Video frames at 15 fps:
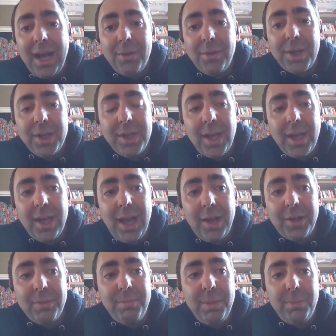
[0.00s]
can uh, how
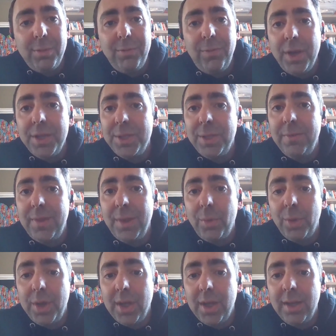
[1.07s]
can people find you if they want
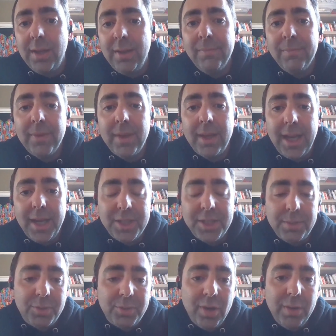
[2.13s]
to get a
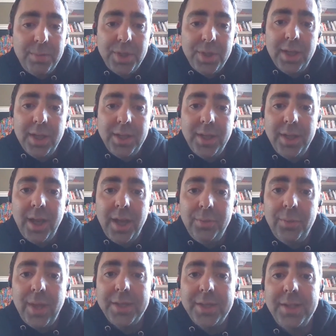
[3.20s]
subscription and, and all
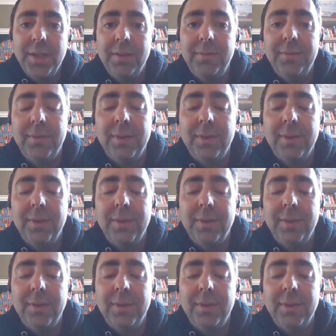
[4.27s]
that stuff?